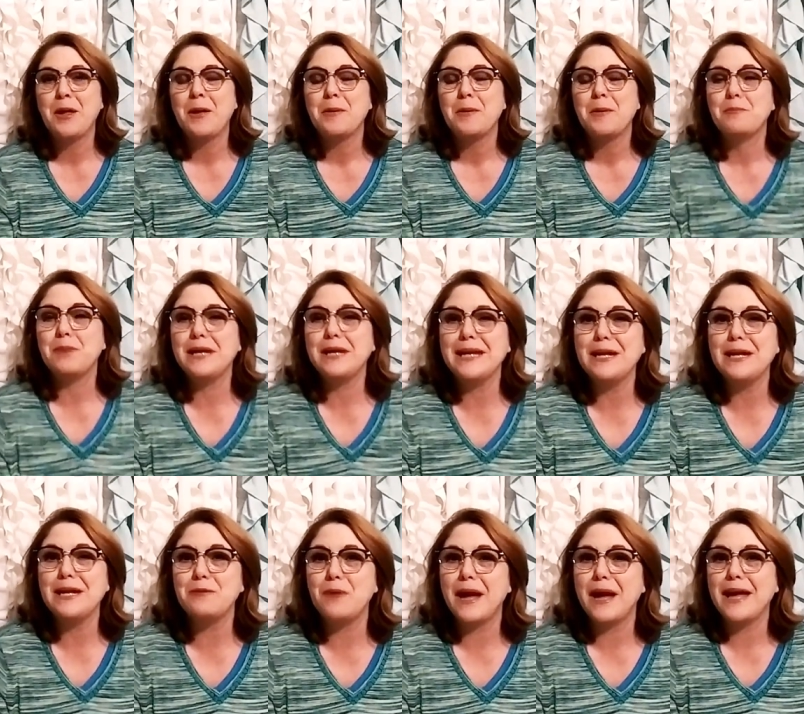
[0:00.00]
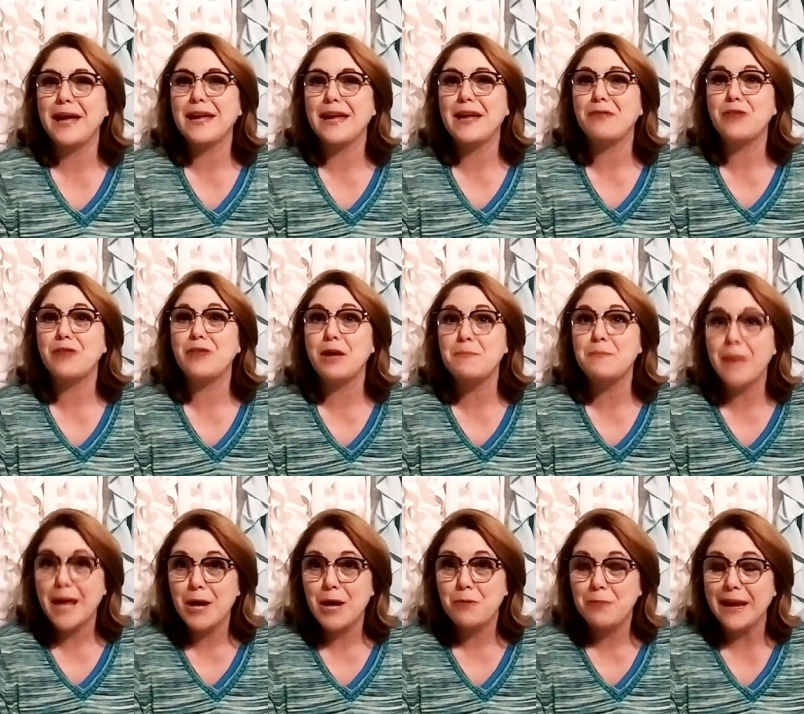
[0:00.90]
But anyway, the
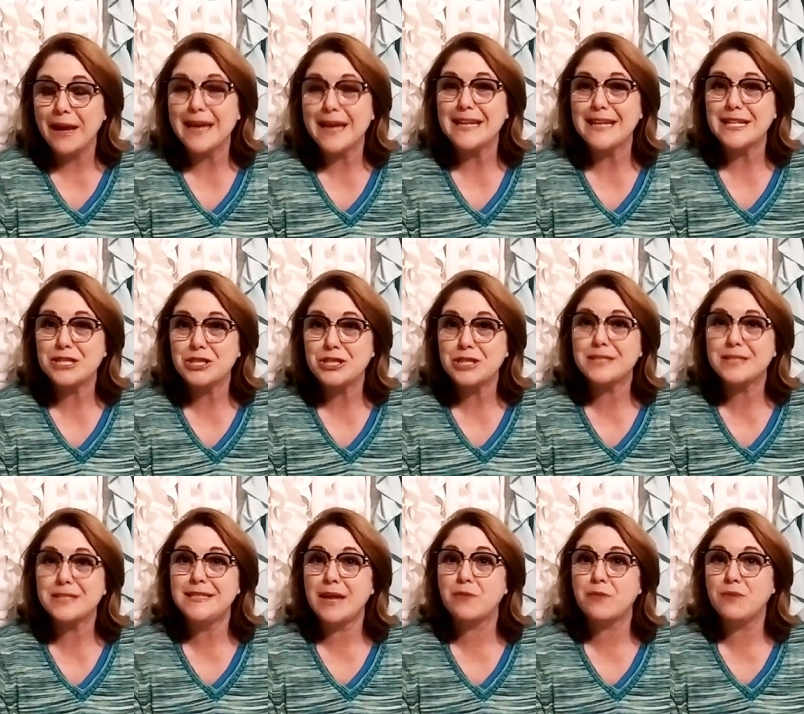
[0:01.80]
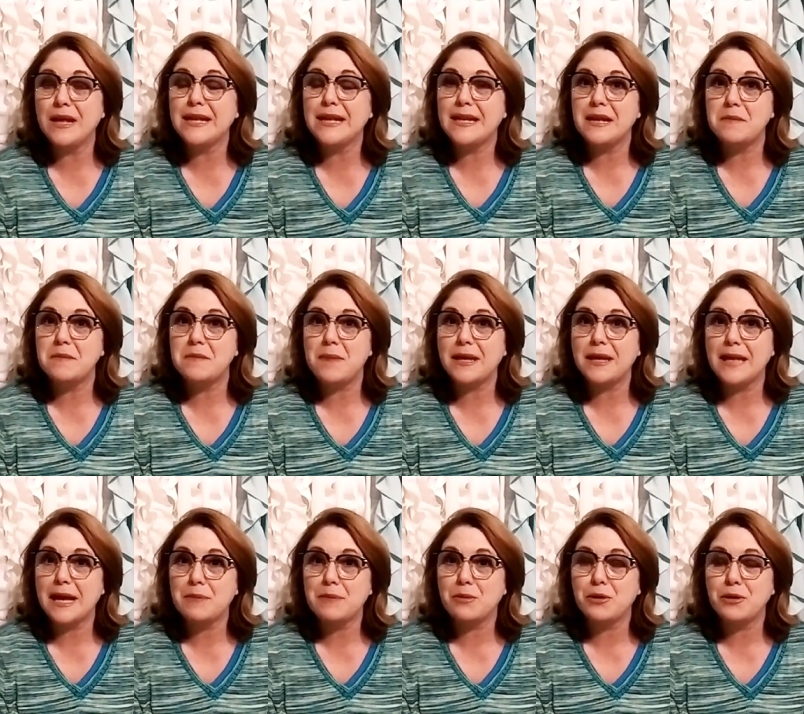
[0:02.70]
mailman is just now running in my
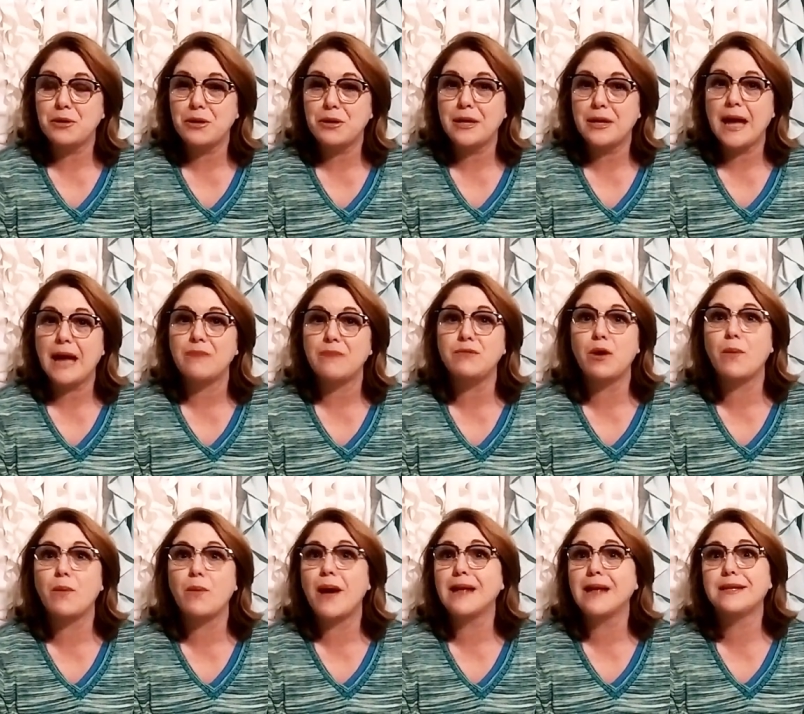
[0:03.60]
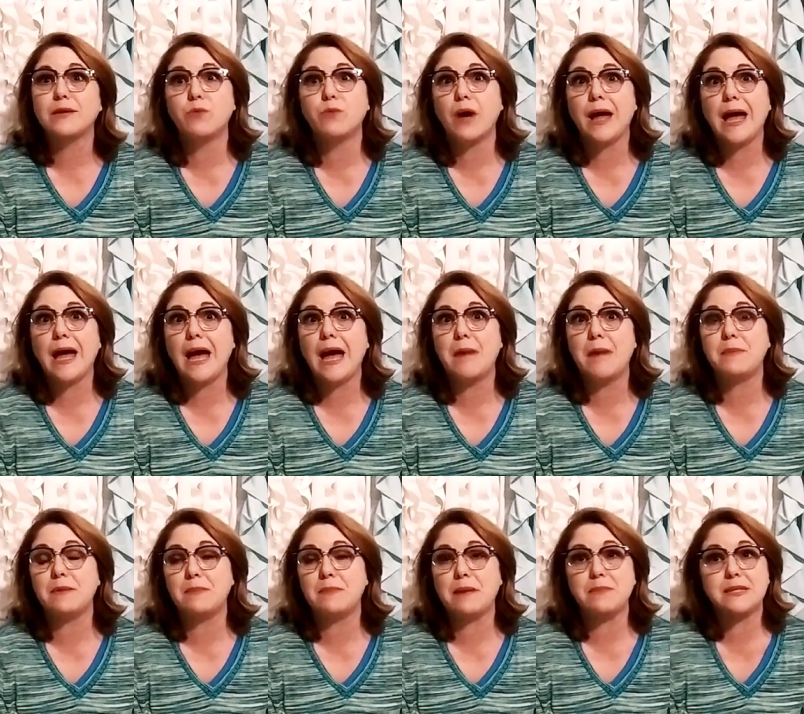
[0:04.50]
neighborhood. I have no idea what
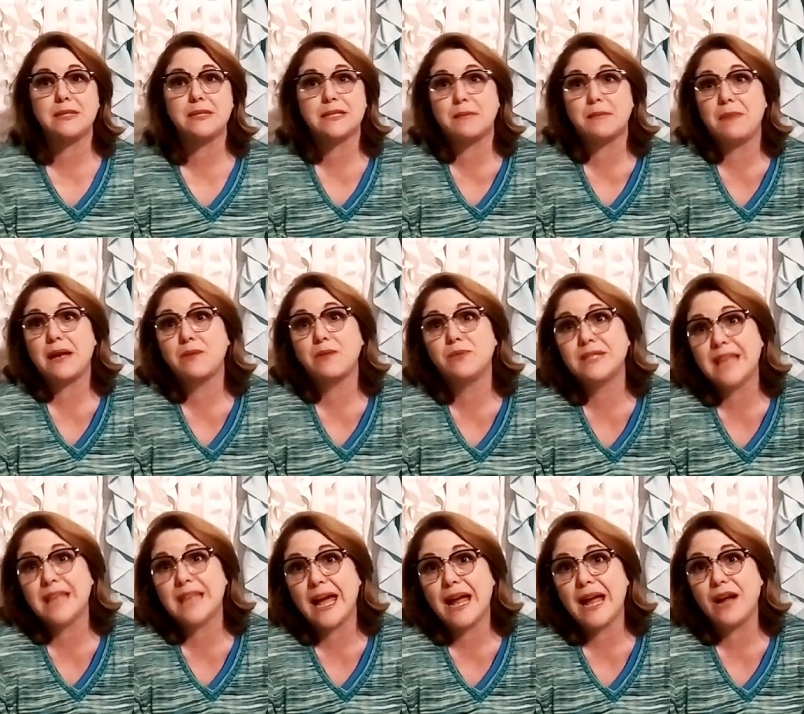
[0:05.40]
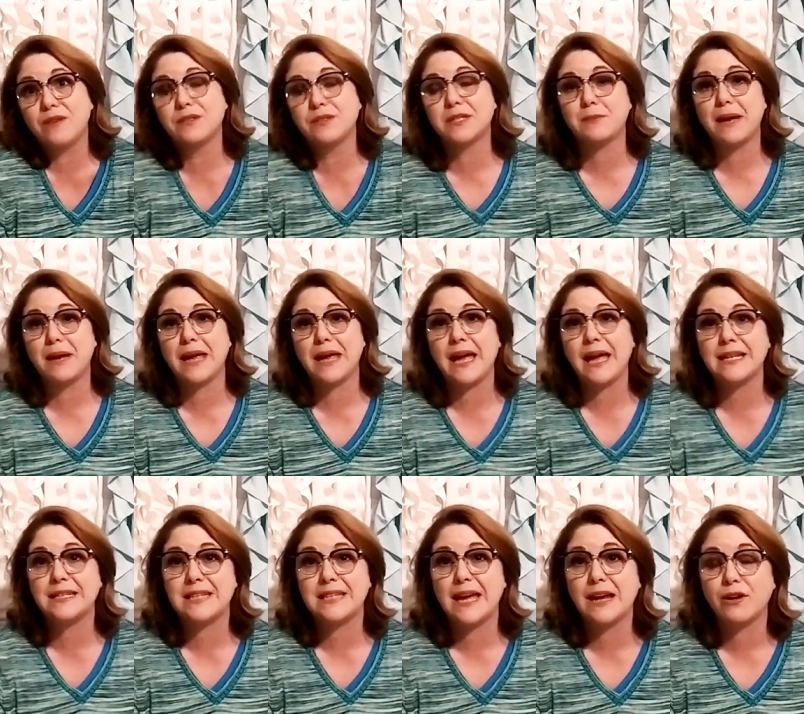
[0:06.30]
happened. Maybe somebody was out and somebody had
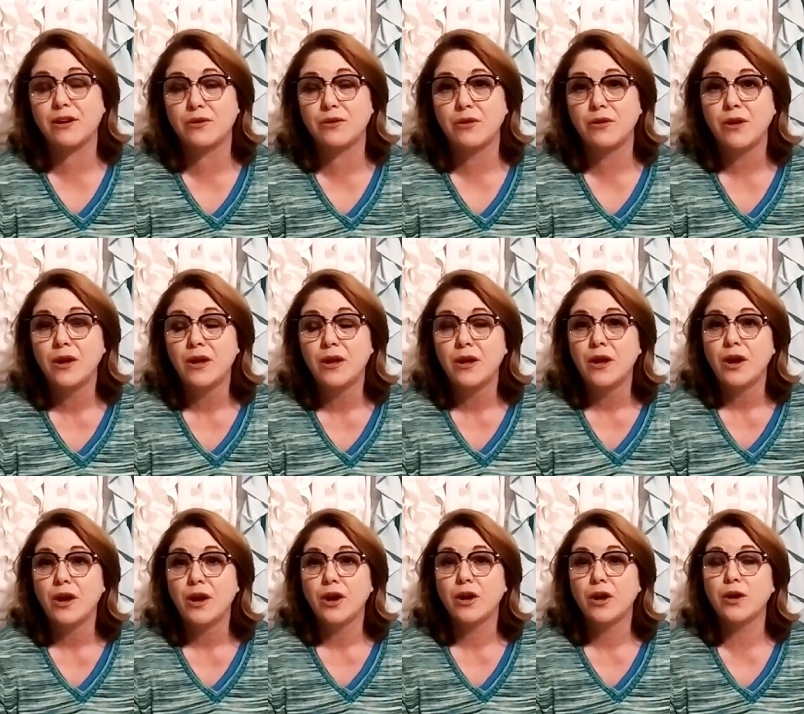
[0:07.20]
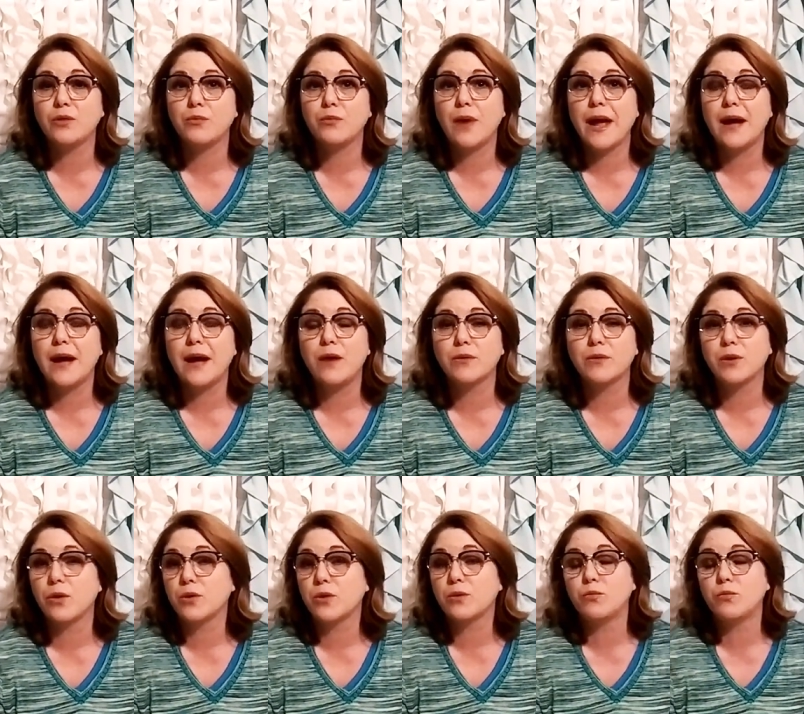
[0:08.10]
to take her her route
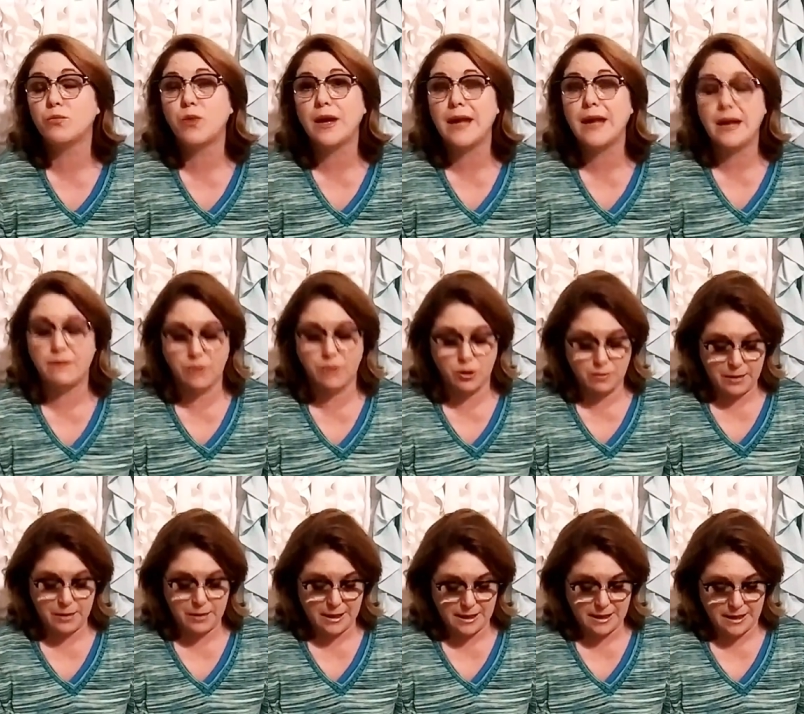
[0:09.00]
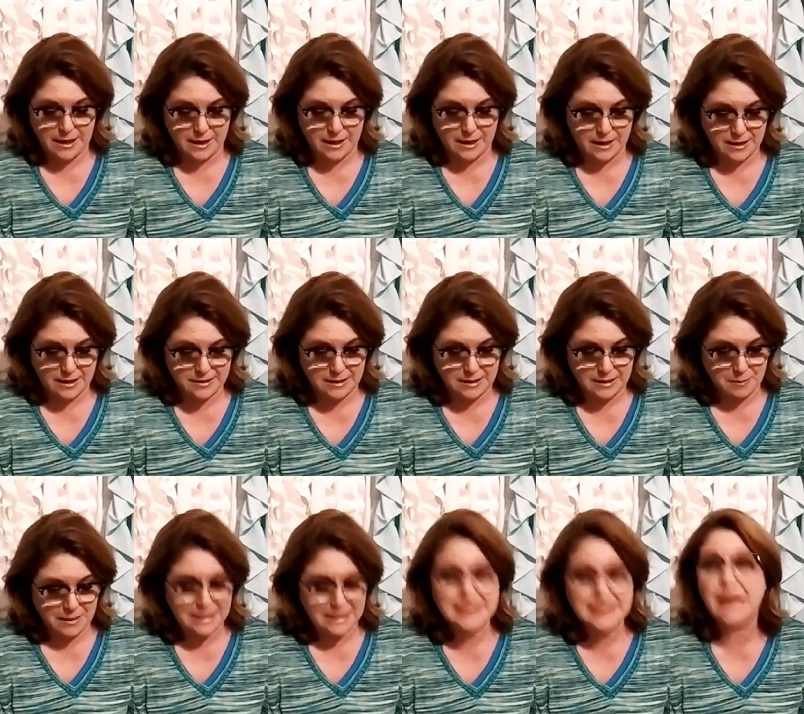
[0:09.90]
or whatever, but uh,
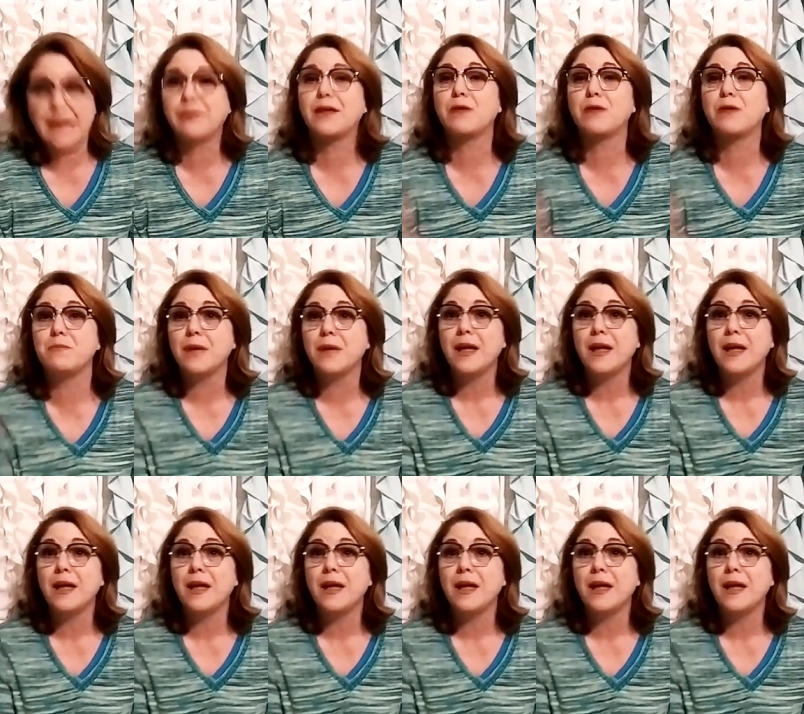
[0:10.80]
somebody's out there